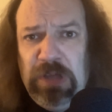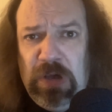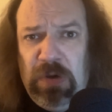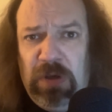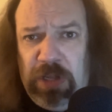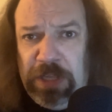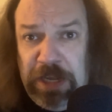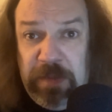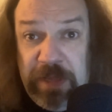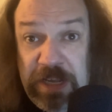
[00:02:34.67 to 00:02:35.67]
Oh, hold
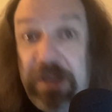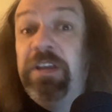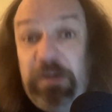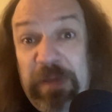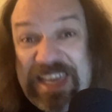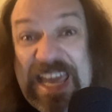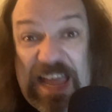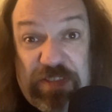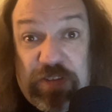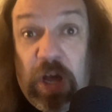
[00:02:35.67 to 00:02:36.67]
on a minute. My
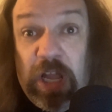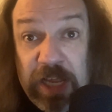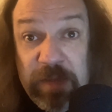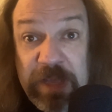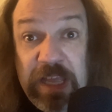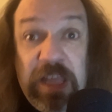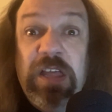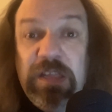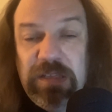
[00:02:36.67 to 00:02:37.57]
cat's calling me.